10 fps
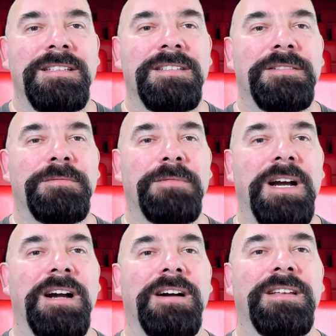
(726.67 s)
To
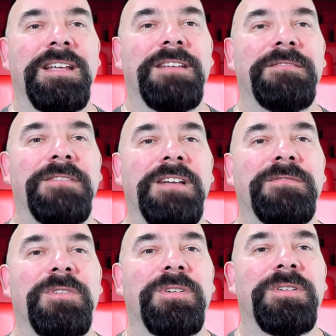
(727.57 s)
where the
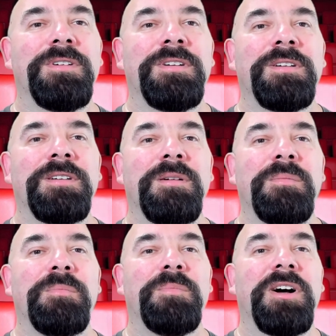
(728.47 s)
fateful
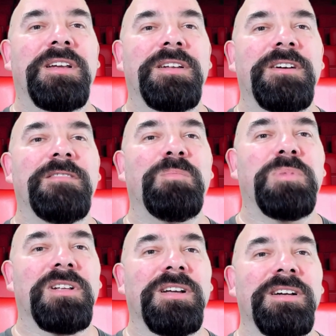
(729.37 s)
bucket of
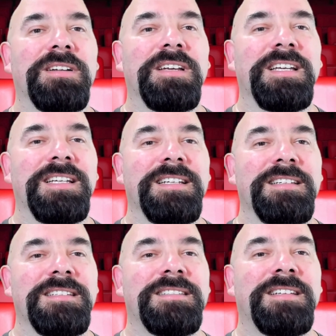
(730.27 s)
blood
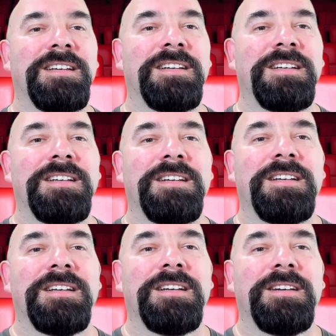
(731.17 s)
is
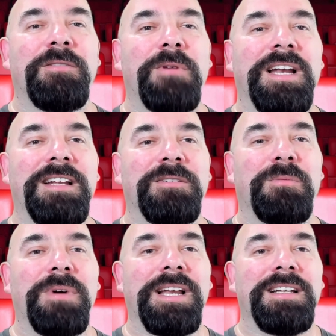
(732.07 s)
waiting
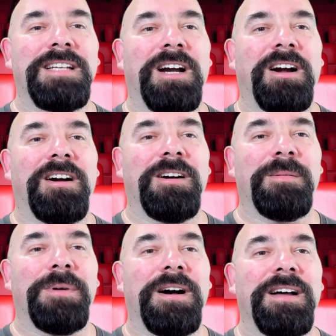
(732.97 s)
to rain terror
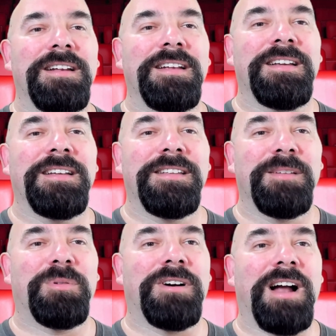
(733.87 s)
upon
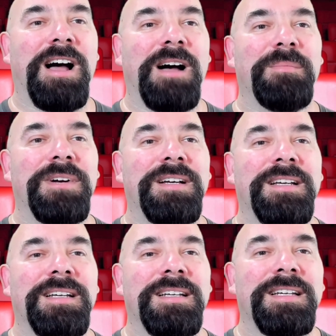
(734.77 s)
the prom.
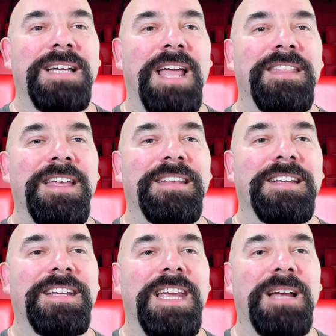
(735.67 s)
And then
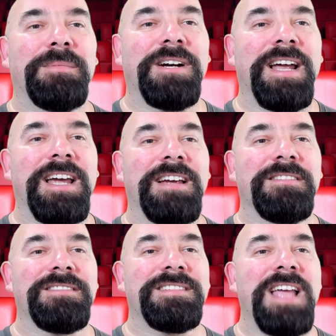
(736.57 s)
the camera
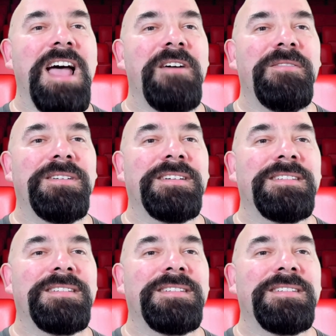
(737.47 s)
angles down.